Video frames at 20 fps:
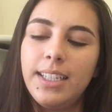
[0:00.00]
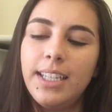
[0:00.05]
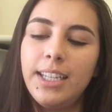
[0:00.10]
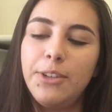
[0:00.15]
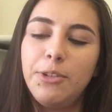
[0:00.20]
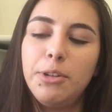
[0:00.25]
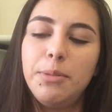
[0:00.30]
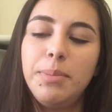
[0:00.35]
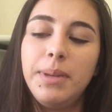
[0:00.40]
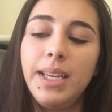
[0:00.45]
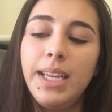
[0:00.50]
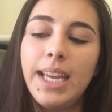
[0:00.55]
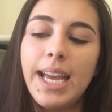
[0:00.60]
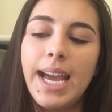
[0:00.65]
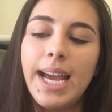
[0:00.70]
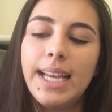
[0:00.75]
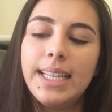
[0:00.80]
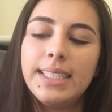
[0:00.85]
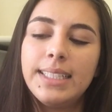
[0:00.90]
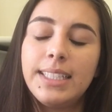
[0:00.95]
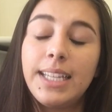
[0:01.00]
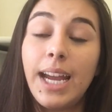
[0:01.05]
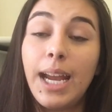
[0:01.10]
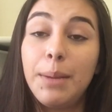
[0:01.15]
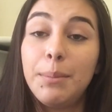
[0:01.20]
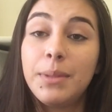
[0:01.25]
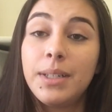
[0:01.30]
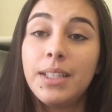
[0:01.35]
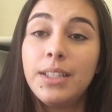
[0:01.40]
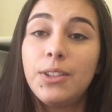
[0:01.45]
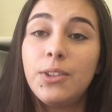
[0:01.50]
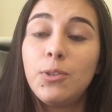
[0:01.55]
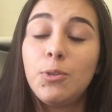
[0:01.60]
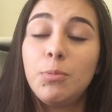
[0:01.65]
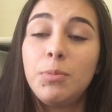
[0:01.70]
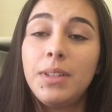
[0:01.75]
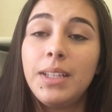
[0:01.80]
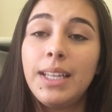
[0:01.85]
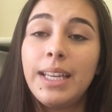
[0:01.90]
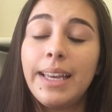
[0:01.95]
it would be as time
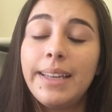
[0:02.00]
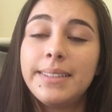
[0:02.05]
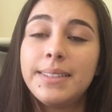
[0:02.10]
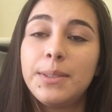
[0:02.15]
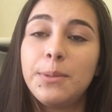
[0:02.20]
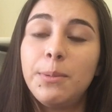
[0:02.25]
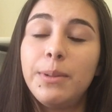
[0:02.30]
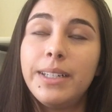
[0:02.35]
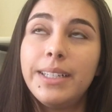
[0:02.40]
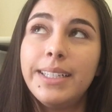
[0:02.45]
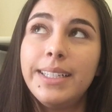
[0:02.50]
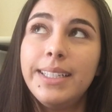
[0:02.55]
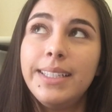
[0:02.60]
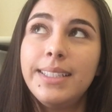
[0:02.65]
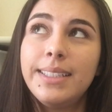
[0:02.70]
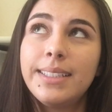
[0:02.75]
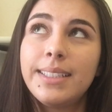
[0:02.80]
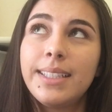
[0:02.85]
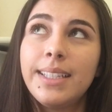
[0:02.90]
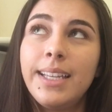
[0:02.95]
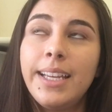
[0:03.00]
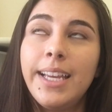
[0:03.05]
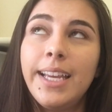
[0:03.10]
consuming as it was.